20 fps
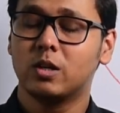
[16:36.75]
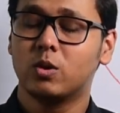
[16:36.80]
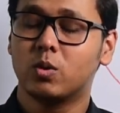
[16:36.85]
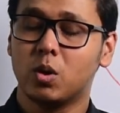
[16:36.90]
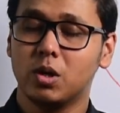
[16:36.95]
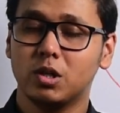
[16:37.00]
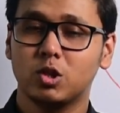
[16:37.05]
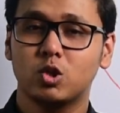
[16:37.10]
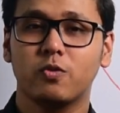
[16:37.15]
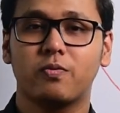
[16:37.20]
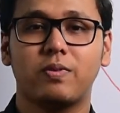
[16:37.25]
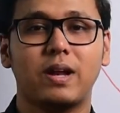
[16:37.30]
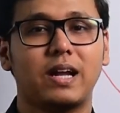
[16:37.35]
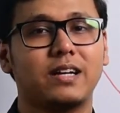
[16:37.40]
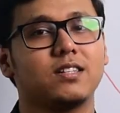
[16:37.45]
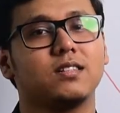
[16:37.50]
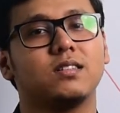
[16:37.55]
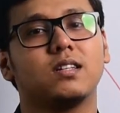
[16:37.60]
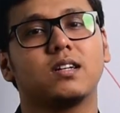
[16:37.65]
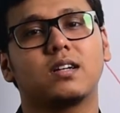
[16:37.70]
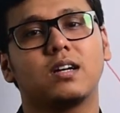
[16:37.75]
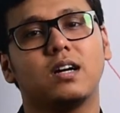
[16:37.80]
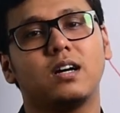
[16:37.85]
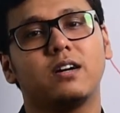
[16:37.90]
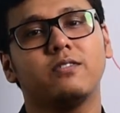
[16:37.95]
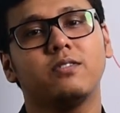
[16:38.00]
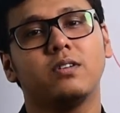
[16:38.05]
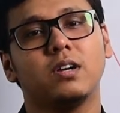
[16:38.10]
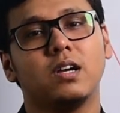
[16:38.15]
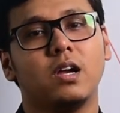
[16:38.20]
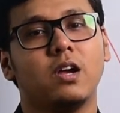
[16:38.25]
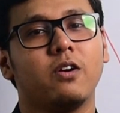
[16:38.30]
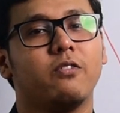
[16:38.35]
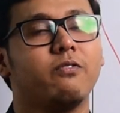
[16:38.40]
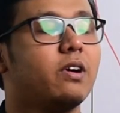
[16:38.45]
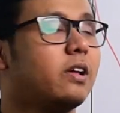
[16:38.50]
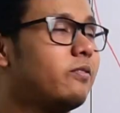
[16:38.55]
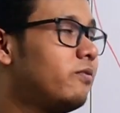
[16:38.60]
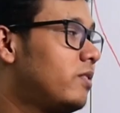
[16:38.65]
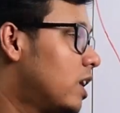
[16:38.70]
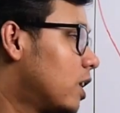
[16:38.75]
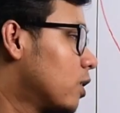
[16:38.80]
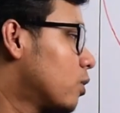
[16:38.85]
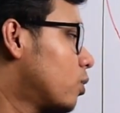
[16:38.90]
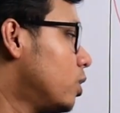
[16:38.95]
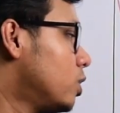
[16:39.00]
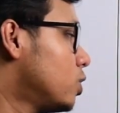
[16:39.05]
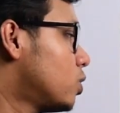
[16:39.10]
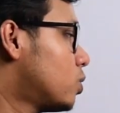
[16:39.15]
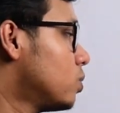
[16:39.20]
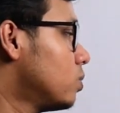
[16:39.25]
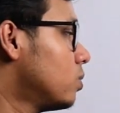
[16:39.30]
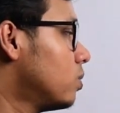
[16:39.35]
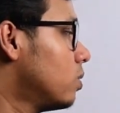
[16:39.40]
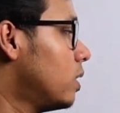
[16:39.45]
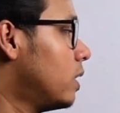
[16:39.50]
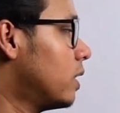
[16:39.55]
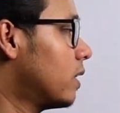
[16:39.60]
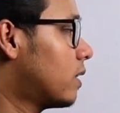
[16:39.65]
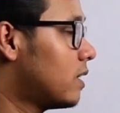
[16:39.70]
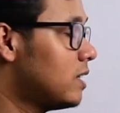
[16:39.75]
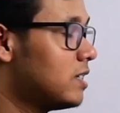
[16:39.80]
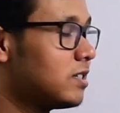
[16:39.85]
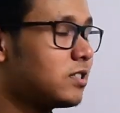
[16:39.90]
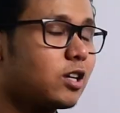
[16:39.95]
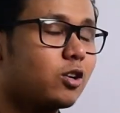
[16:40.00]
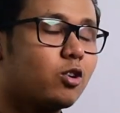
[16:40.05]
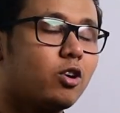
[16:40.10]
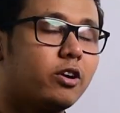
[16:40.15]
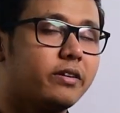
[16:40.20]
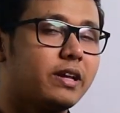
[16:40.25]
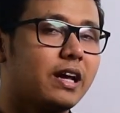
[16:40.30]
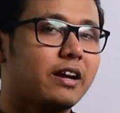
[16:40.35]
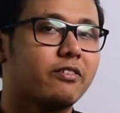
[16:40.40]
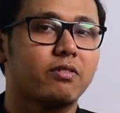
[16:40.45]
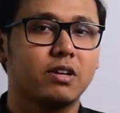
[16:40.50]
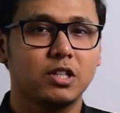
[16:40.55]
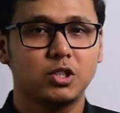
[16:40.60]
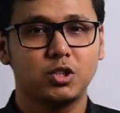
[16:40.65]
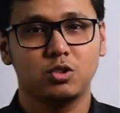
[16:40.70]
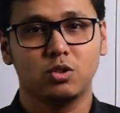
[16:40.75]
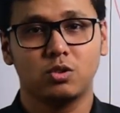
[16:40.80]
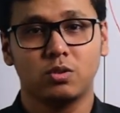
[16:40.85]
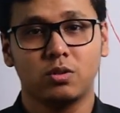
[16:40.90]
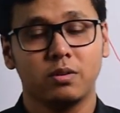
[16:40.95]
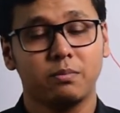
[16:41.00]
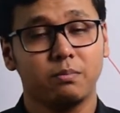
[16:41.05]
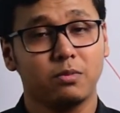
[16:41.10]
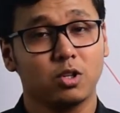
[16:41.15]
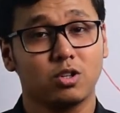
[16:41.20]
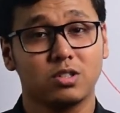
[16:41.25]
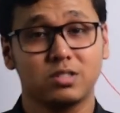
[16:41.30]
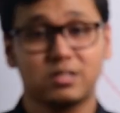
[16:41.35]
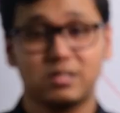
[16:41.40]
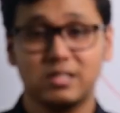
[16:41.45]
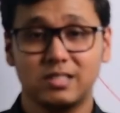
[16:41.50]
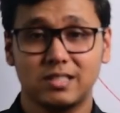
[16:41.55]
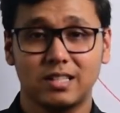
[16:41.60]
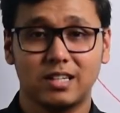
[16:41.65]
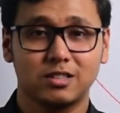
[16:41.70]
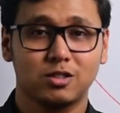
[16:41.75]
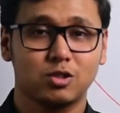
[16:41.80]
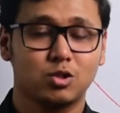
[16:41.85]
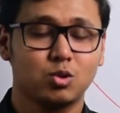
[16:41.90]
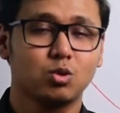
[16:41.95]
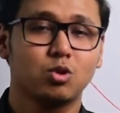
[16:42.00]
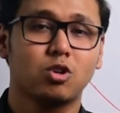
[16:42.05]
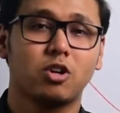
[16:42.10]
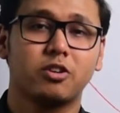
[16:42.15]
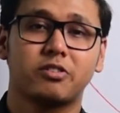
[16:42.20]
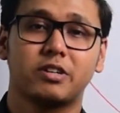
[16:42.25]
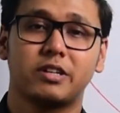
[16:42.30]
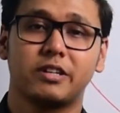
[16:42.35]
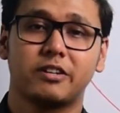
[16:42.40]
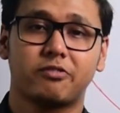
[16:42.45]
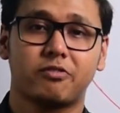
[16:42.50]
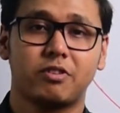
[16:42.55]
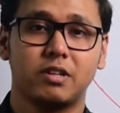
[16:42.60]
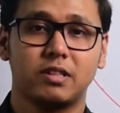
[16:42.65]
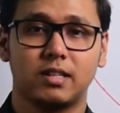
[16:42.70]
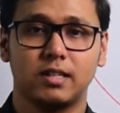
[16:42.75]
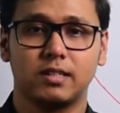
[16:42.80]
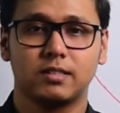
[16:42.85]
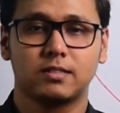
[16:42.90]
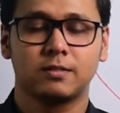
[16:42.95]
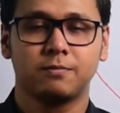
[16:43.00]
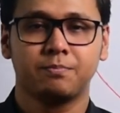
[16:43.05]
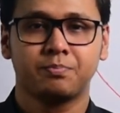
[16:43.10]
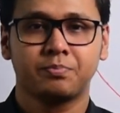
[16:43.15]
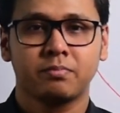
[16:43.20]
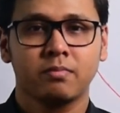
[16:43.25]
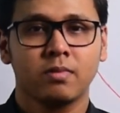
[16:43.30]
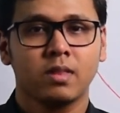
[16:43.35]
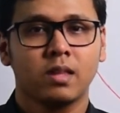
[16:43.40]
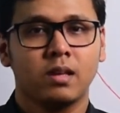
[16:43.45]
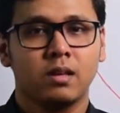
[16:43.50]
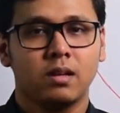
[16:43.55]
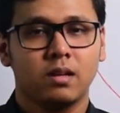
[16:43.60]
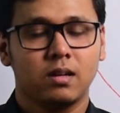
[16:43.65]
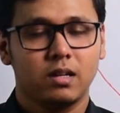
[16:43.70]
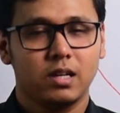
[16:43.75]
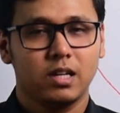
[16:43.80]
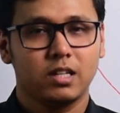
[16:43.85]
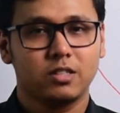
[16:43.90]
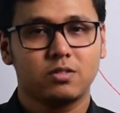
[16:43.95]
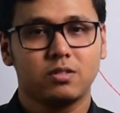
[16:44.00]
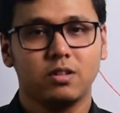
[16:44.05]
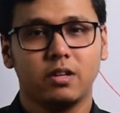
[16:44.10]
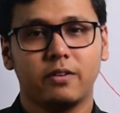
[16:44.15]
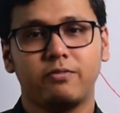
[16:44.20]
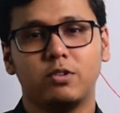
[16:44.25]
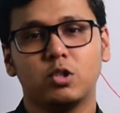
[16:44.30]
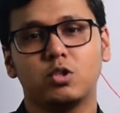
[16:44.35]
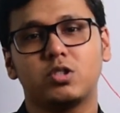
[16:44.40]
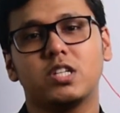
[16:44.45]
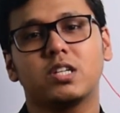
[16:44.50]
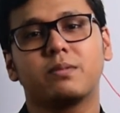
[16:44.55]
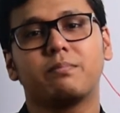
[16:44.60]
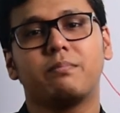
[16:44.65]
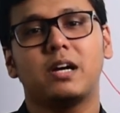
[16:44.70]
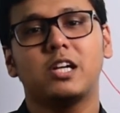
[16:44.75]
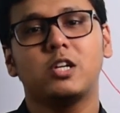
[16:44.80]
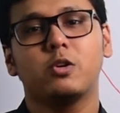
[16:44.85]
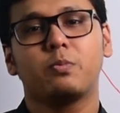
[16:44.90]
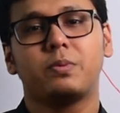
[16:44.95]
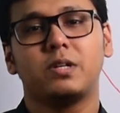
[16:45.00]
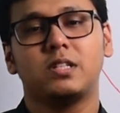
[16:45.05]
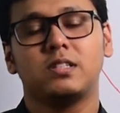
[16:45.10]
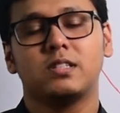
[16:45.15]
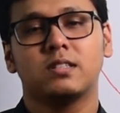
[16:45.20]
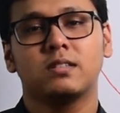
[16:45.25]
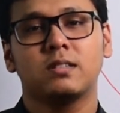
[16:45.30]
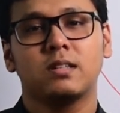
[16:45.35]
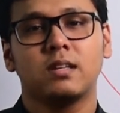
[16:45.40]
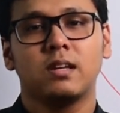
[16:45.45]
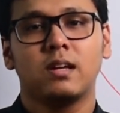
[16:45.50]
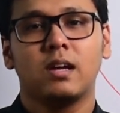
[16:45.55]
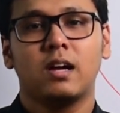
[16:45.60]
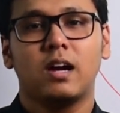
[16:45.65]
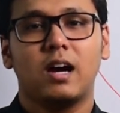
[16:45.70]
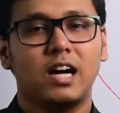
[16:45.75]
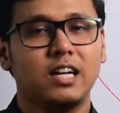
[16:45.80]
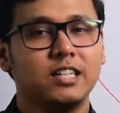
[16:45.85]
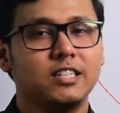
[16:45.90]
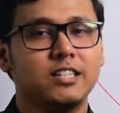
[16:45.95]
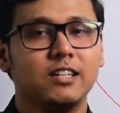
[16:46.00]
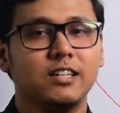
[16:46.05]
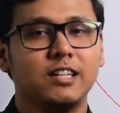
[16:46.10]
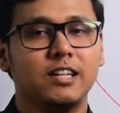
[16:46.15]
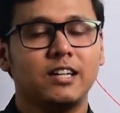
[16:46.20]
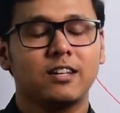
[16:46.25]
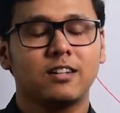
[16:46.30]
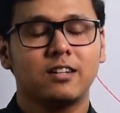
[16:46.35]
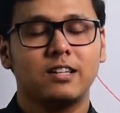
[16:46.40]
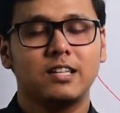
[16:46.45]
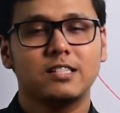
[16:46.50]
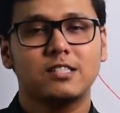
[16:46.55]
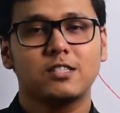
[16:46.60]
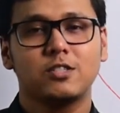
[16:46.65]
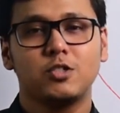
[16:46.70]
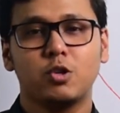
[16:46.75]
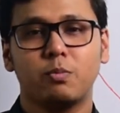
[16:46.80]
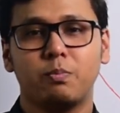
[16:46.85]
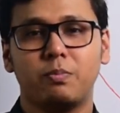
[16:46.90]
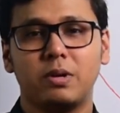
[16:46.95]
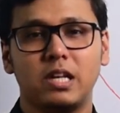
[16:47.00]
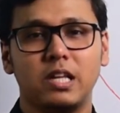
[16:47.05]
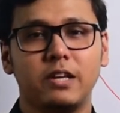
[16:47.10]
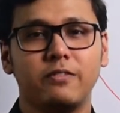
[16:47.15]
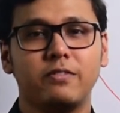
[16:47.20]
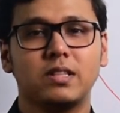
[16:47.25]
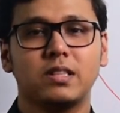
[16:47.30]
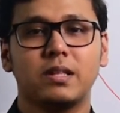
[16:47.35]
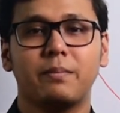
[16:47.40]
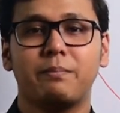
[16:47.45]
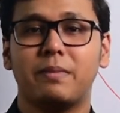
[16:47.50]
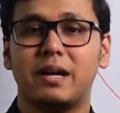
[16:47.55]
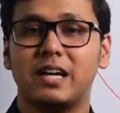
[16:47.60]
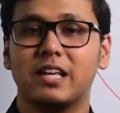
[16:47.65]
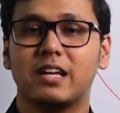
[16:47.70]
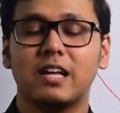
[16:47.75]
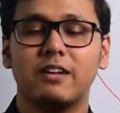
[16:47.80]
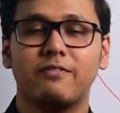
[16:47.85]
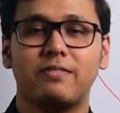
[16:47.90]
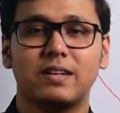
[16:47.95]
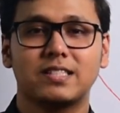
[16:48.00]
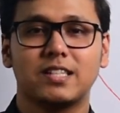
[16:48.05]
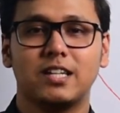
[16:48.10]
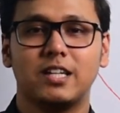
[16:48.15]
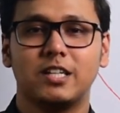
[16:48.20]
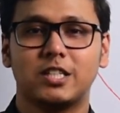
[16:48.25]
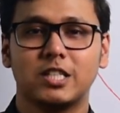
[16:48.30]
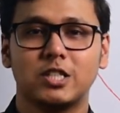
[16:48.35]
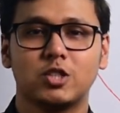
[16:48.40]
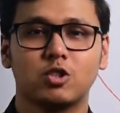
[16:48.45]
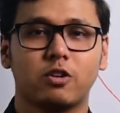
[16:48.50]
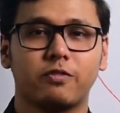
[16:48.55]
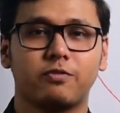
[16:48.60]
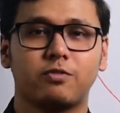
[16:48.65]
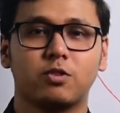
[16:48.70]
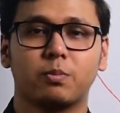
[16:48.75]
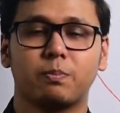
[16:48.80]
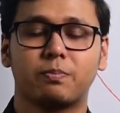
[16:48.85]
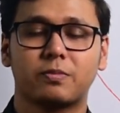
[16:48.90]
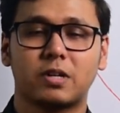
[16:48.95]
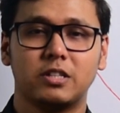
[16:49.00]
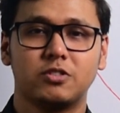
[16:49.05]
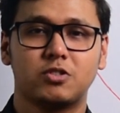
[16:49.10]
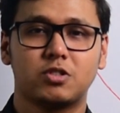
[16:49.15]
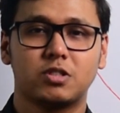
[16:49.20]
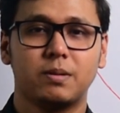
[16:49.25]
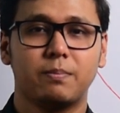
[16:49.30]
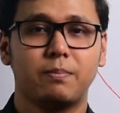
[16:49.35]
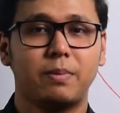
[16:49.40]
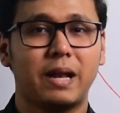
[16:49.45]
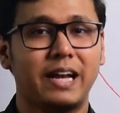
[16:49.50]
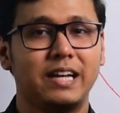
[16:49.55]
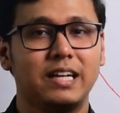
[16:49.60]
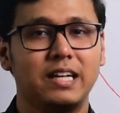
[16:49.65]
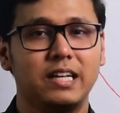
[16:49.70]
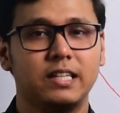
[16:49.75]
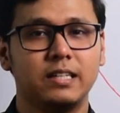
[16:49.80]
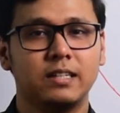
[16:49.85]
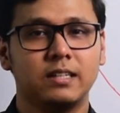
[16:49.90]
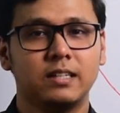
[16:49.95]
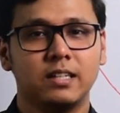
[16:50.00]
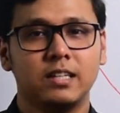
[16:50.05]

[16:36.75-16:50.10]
going to flatten the curve when we are going to increase the contact ratio? Because these are the two contradictory things. If you take my opinion, until and unless you believe in the medical facilities of your country blindly,